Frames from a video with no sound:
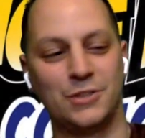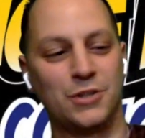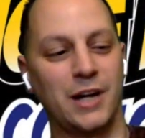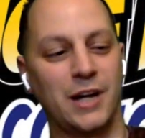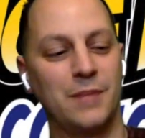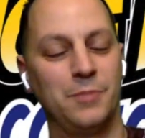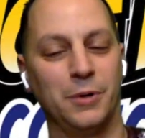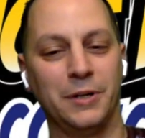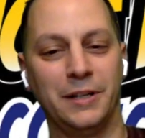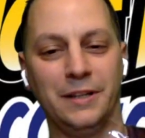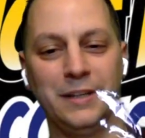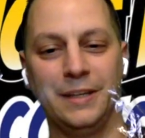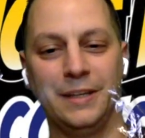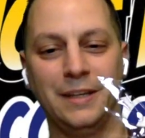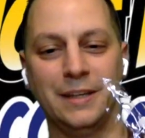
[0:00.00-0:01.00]
I tried
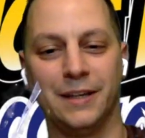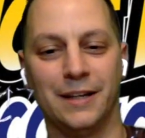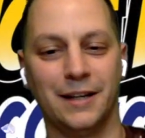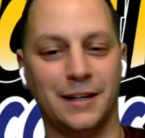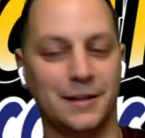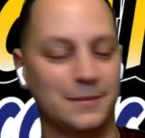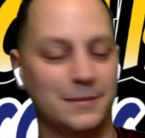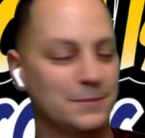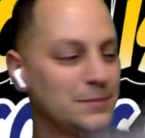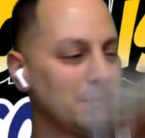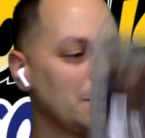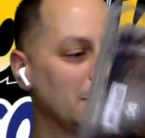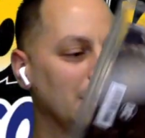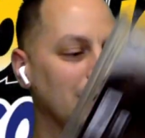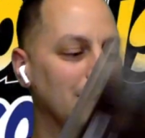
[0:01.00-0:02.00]
putting the
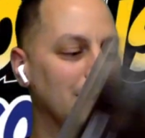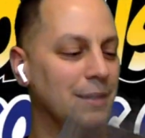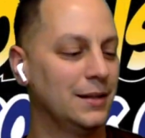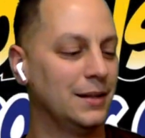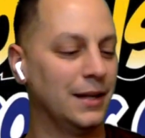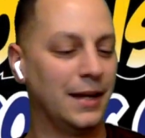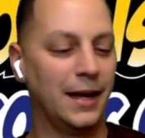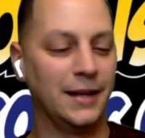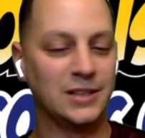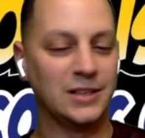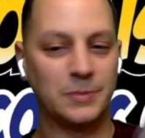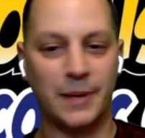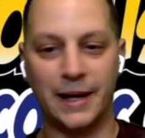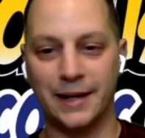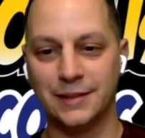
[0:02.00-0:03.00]

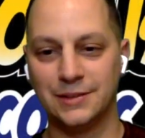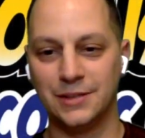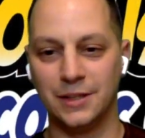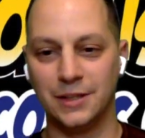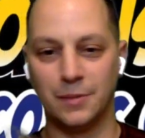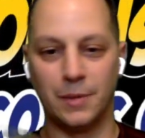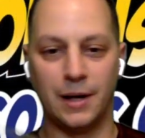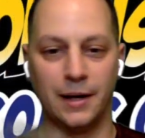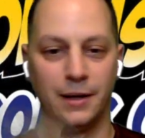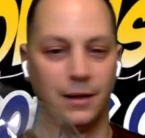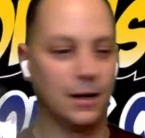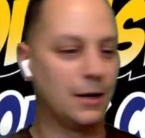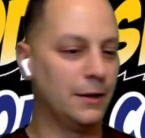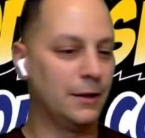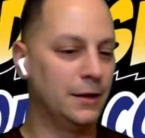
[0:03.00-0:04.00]
case back into the
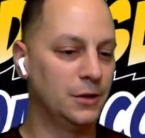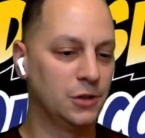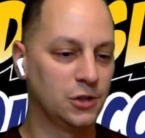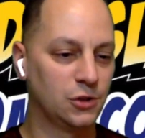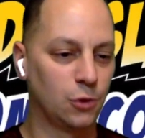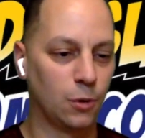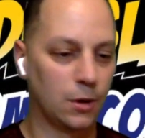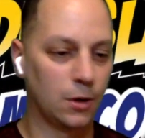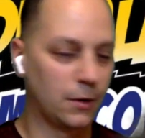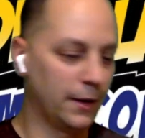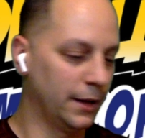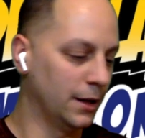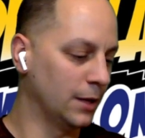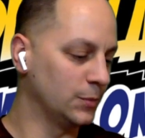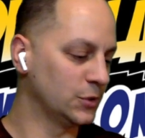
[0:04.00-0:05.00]
Mylar and it just tore
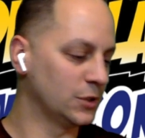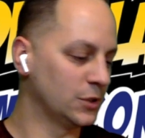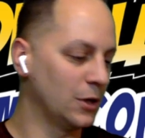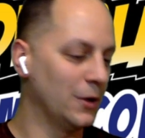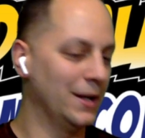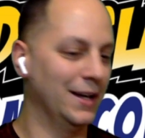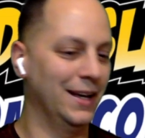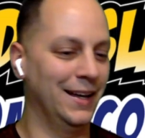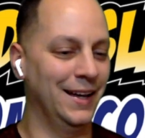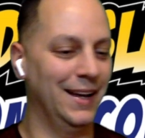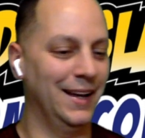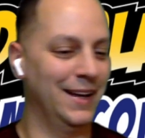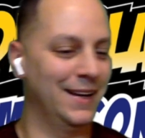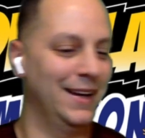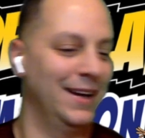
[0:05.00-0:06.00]
right up. So
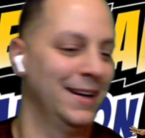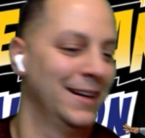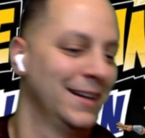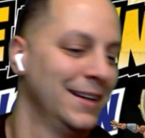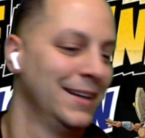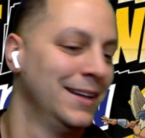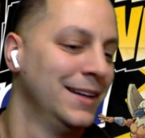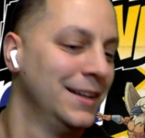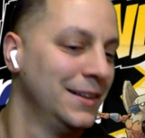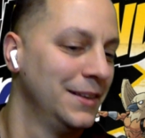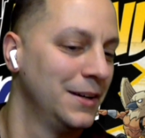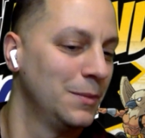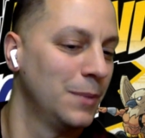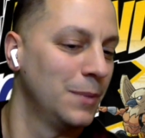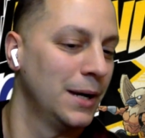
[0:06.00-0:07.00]

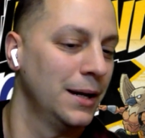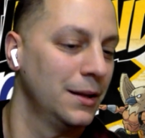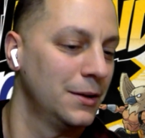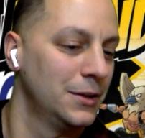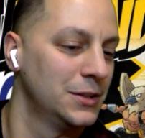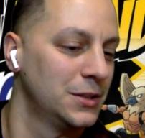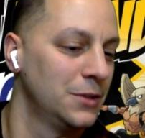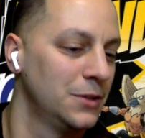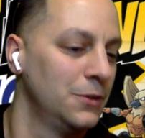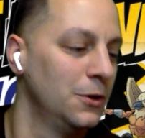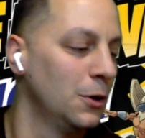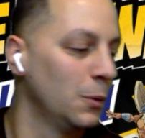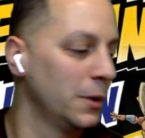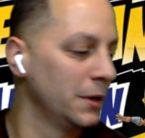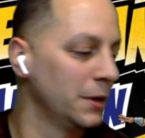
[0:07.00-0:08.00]
their Mylars are
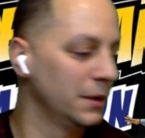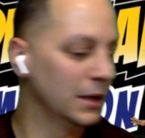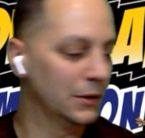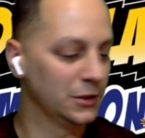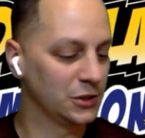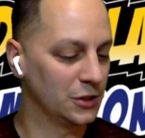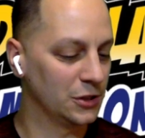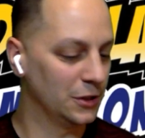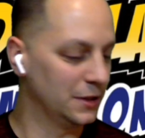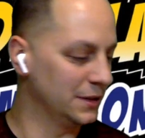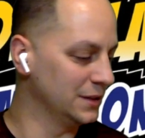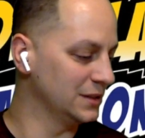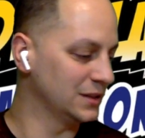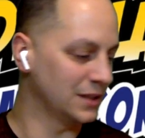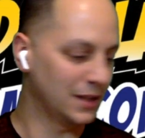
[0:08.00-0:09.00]
nowhere near as good
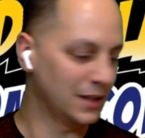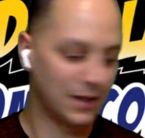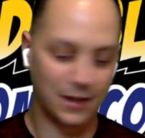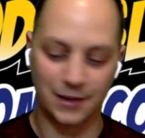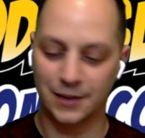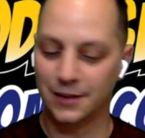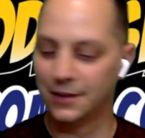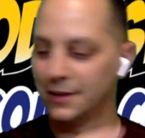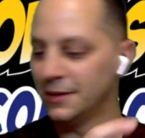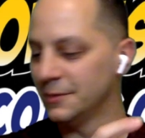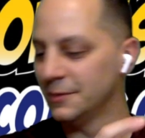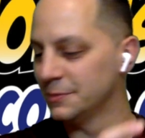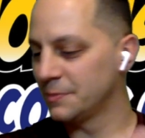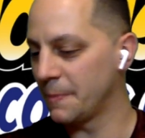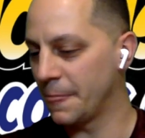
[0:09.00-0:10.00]
as
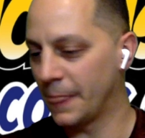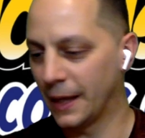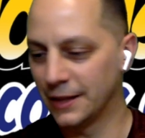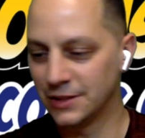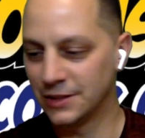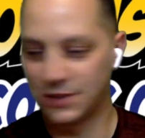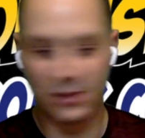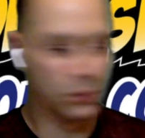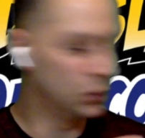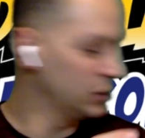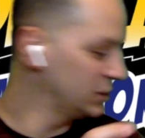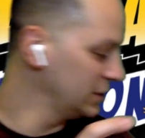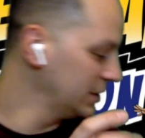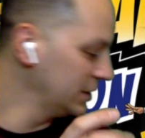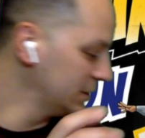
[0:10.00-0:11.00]

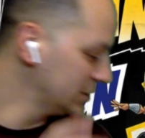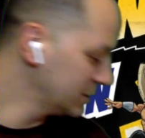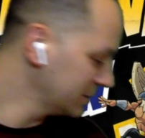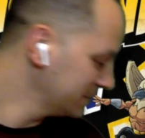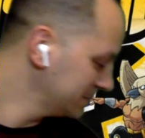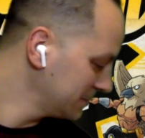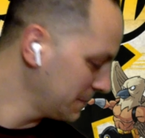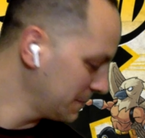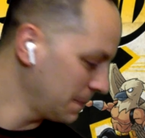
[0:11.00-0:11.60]
CGCs.